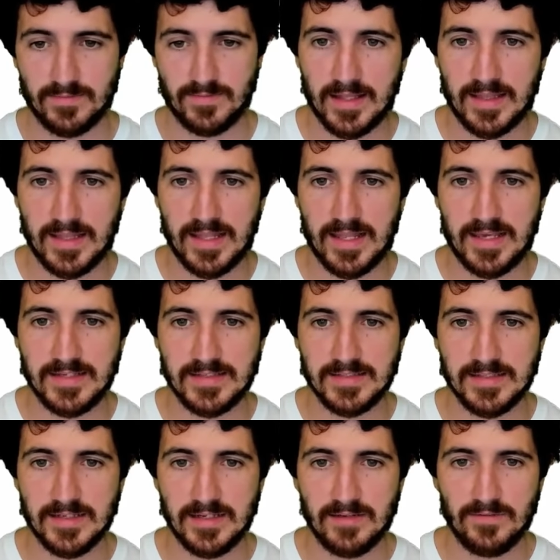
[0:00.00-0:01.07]
add
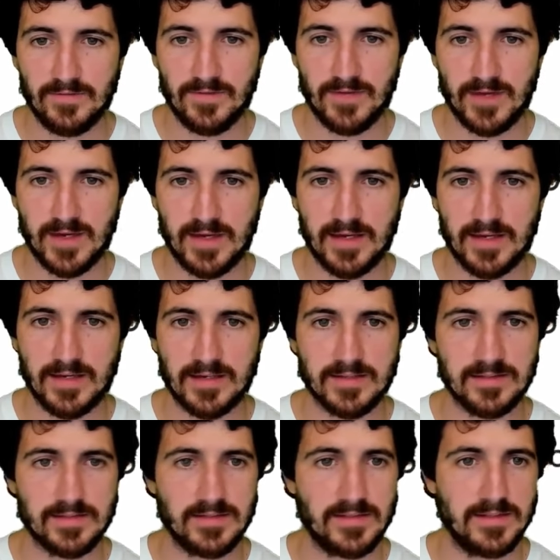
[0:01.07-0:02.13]
lacing effects